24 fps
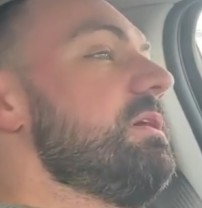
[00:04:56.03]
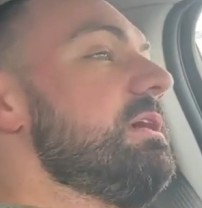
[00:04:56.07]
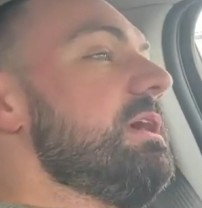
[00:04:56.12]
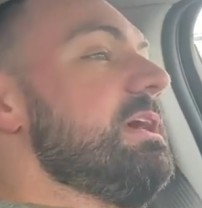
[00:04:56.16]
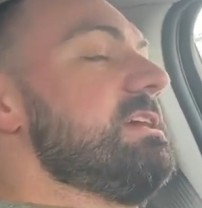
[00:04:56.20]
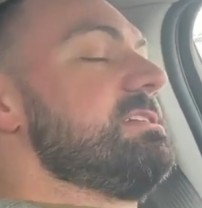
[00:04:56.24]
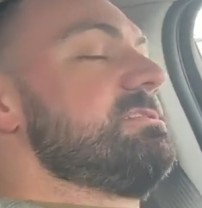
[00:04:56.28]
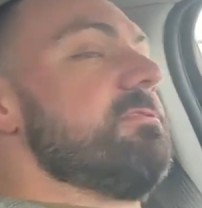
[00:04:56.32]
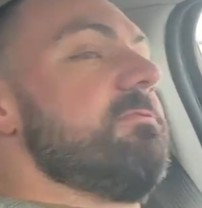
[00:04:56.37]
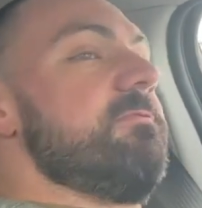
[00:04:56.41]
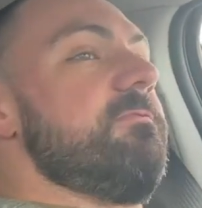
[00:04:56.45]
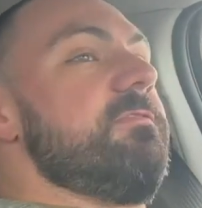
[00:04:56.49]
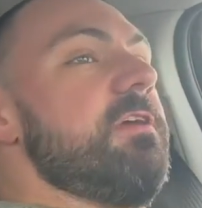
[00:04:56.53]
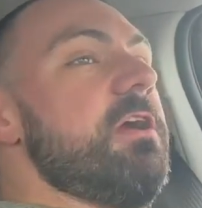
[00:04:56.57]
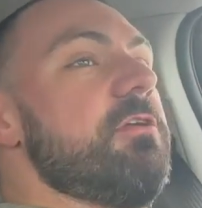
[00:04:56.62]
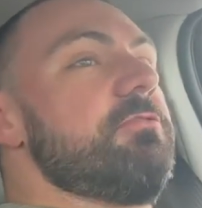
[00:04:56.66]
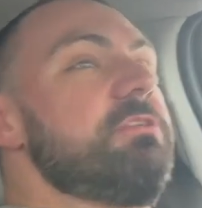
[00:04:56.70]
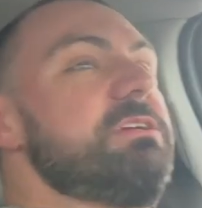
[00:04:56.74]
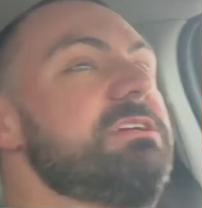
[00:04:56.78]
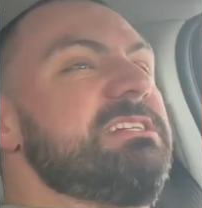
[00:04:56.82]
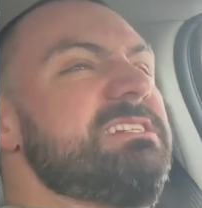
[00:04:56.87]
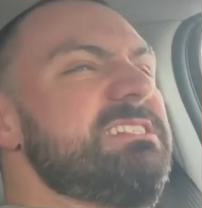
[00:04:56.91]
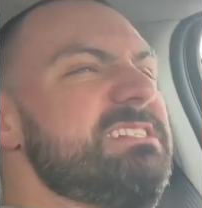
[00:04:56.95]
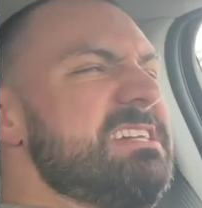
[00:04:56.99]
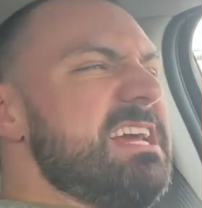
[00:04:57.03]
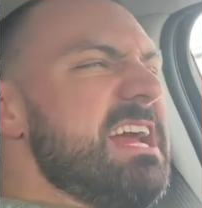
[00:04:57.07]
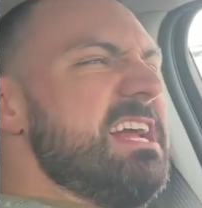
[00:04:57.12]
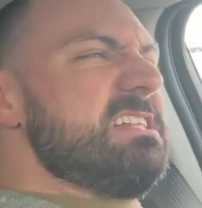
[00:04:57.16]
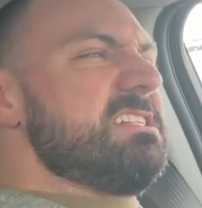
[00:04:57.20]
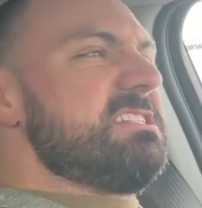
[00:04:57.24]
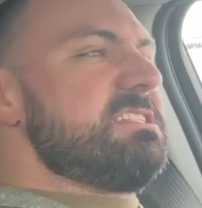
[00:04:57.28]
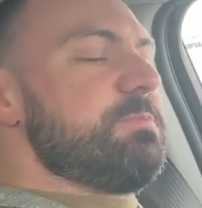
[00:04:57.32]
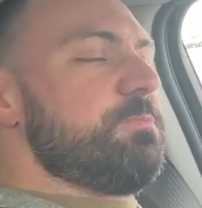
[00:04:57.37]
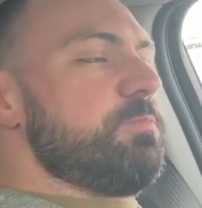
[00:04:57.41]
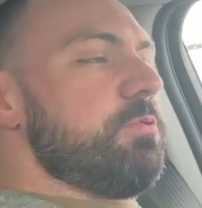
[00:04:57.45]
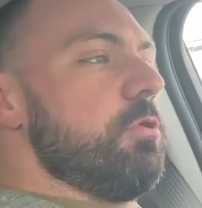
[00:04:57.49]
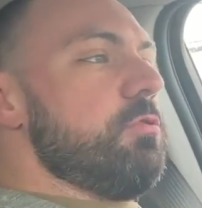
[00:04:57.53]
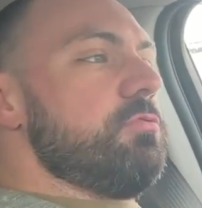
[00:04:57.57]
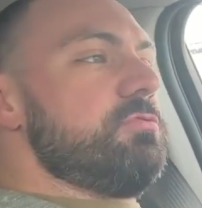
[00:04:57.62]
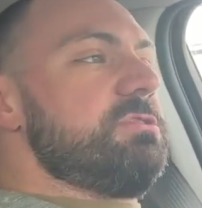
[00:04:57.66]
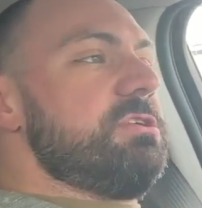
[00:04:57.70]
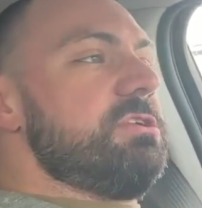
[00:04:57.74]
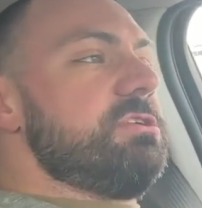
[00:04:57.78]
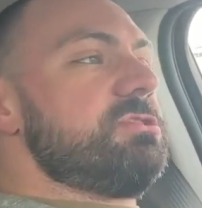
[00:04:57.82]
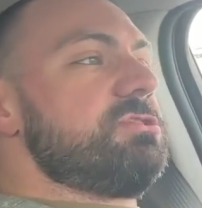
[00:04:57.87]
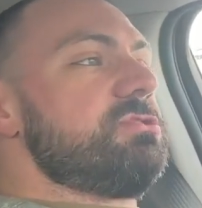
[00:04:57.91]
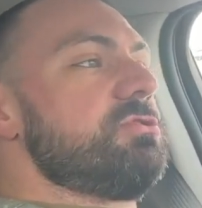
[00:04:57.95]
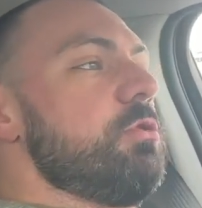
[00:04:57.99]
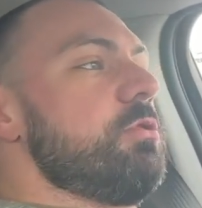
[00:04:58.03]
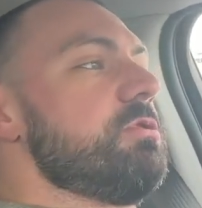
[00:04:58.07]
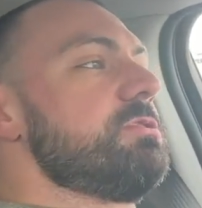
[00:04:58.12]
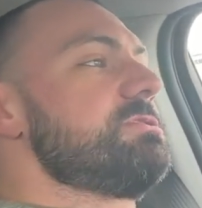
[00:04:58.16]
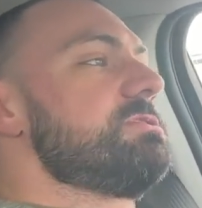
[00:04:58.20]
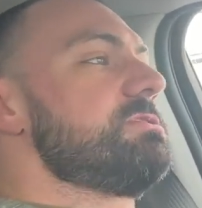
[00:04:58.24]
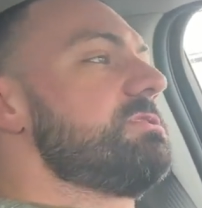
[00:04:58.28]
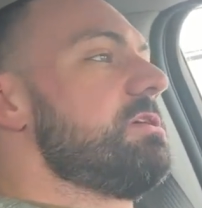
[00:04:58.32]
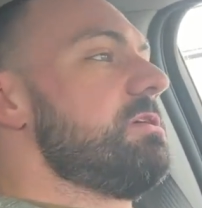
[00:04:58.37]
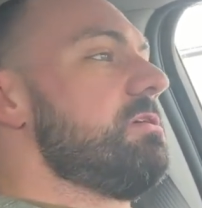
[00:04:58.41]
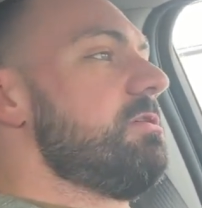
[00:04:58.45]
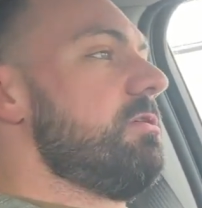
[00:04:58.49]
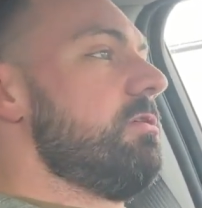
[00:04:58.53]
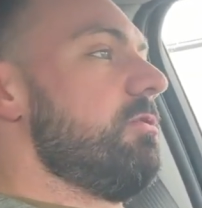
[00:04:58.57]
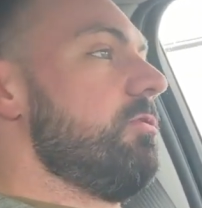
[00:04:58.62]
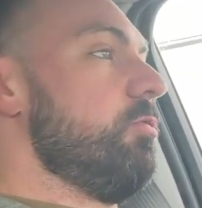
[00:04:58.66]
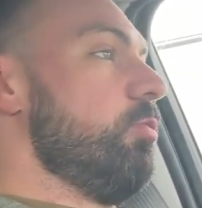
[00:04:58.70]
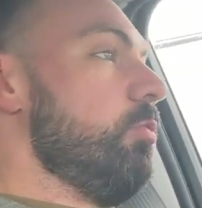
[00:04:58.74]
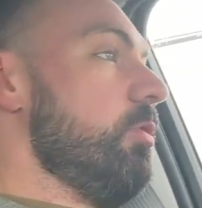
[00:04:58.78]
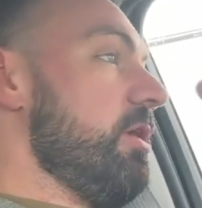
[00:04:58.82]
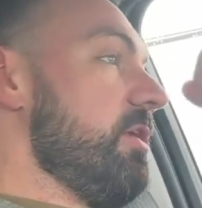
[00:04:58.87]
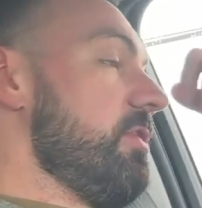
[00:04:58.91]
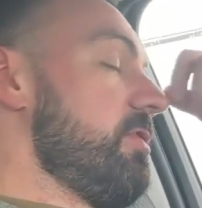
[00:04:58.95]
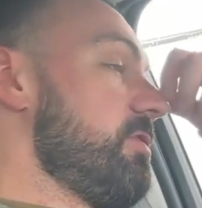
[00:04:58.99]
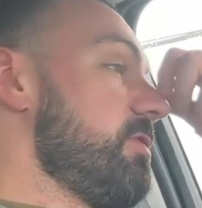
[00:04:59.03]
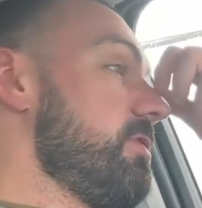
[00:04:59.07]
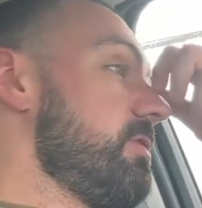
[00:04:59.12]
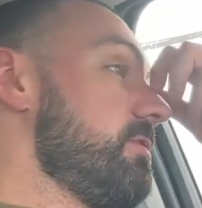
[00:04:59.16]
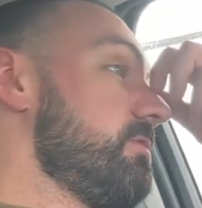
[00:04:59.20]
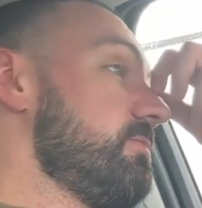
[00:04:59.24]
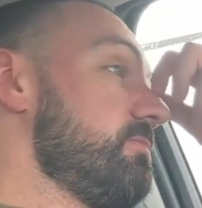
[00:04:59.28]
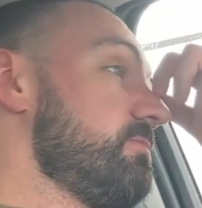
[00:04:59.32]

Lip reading: it's a very dense protein source with